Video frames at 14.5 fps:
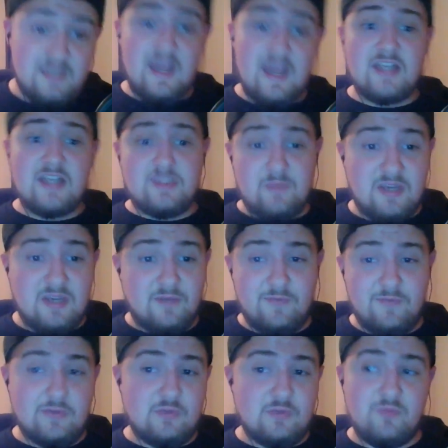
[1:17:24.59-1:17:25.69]
not to be
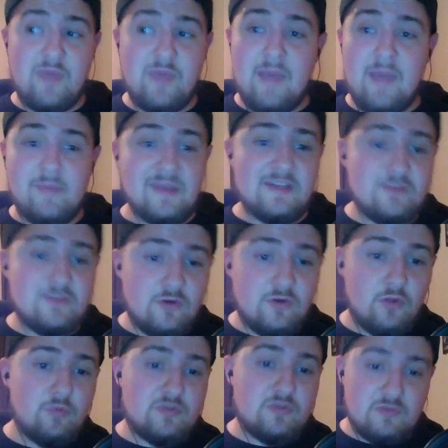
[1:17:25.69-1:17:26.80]
confused with Batman
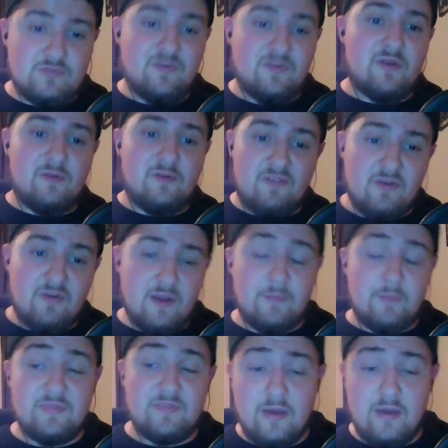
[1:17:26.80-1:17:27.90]
Eternal, which was very very
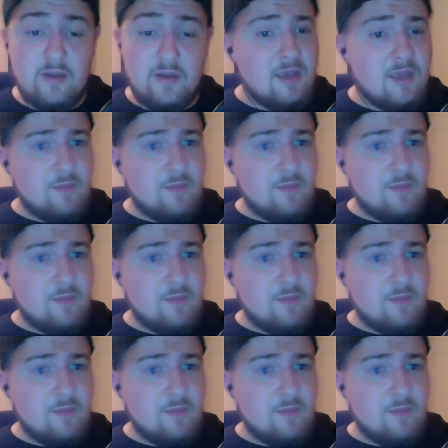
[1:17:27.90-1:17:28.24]
up and down.